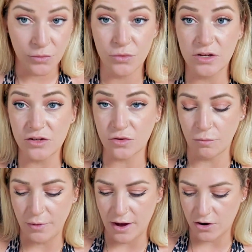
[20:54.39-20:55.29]
You take some
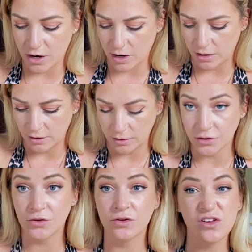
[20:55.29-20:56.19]
powder,
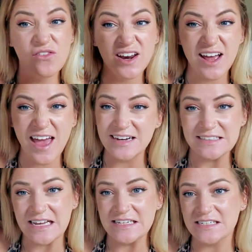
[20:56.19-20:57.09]
you want
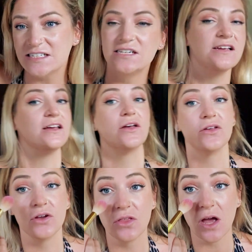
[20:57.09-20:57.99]

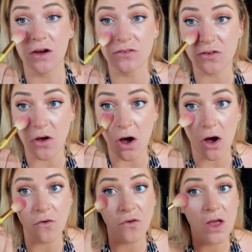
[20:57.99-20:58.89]
the excess
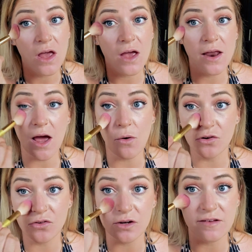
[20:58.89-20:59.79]
off, and now we're
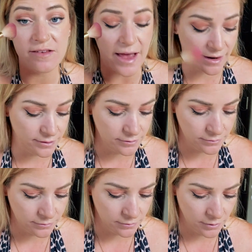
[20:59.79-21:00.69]
just gonna set.
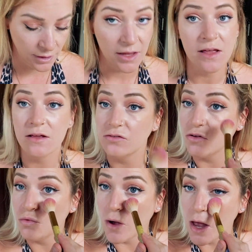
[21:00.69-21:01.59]
This is
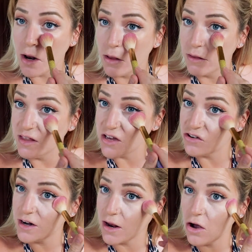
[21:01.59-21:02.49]
what the
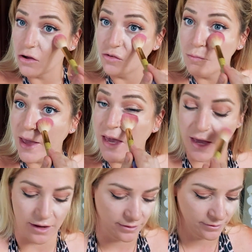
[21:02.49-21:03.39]
internet calls baking.